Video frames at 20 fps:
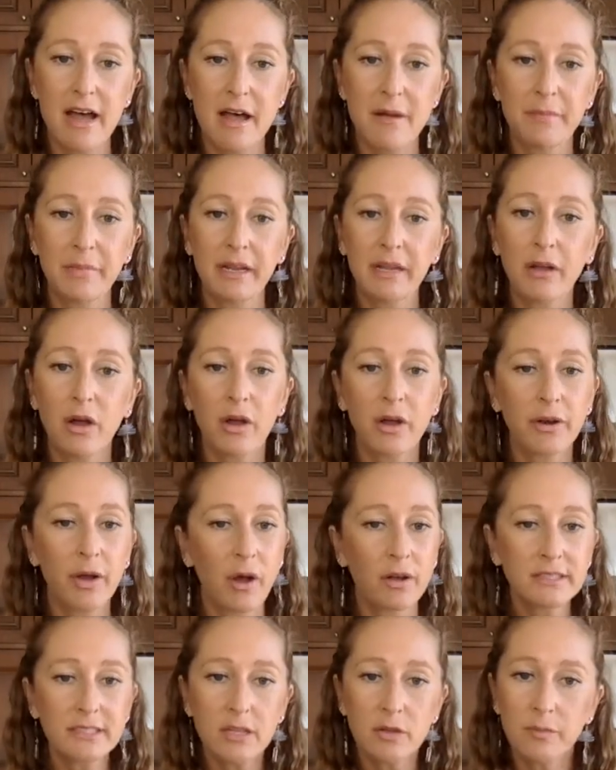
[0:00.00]
but it could
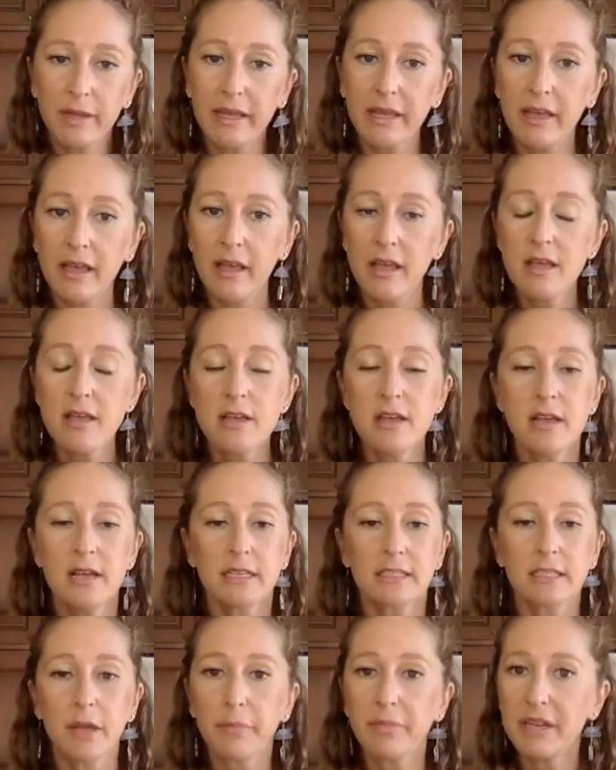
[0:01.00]
also be
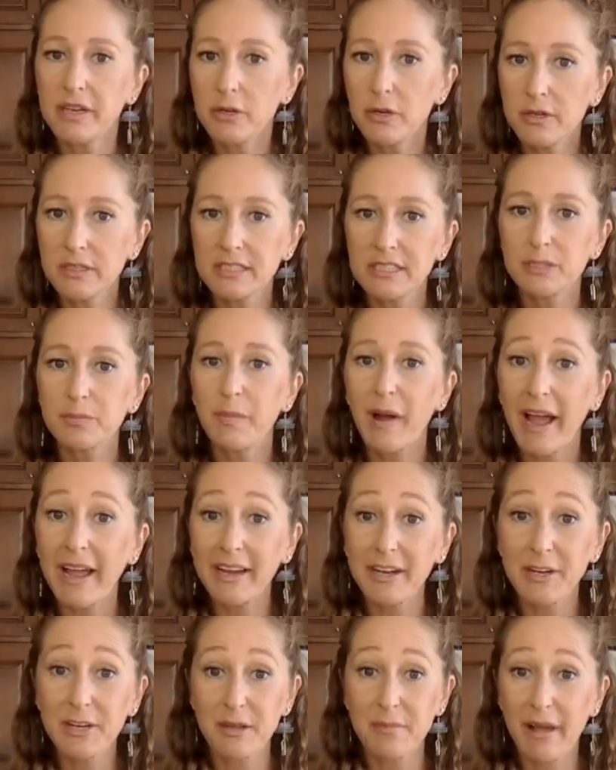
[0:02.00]
something you're
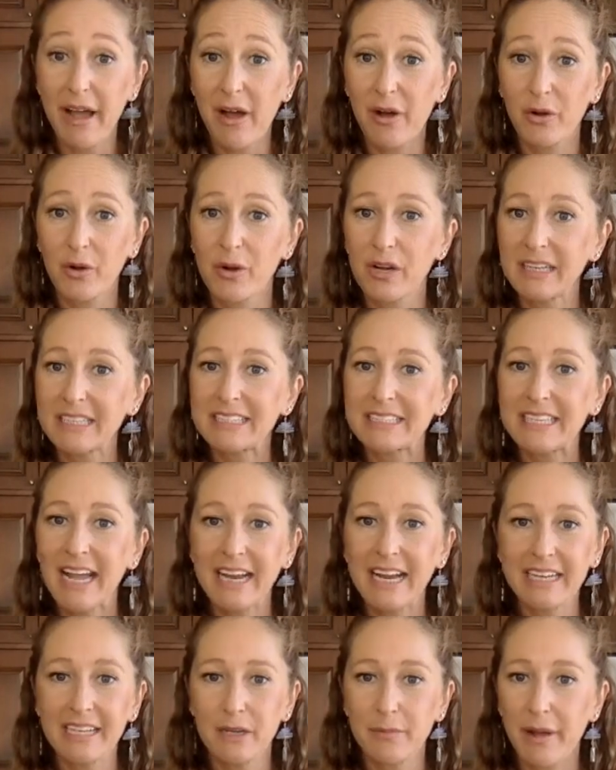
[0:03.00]
inspired about or
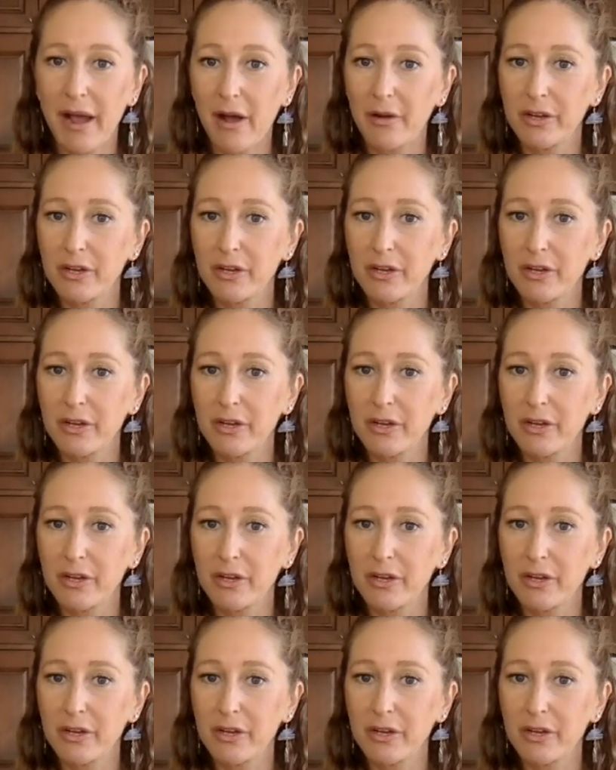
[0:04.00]
excited about,